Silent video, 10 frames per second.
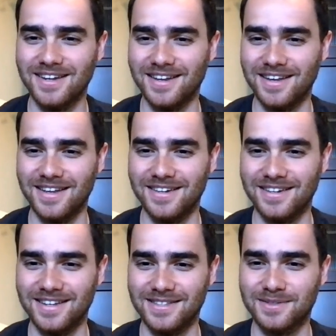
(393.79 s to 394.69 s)

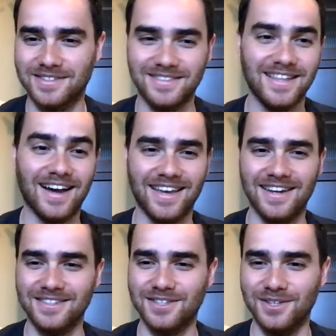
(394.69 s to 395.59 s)
and it's not
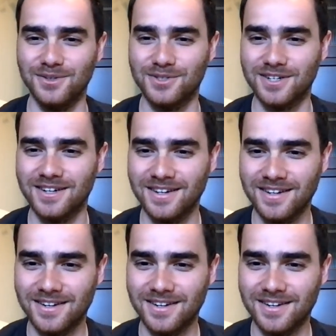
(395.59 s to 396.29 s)
getting to the user,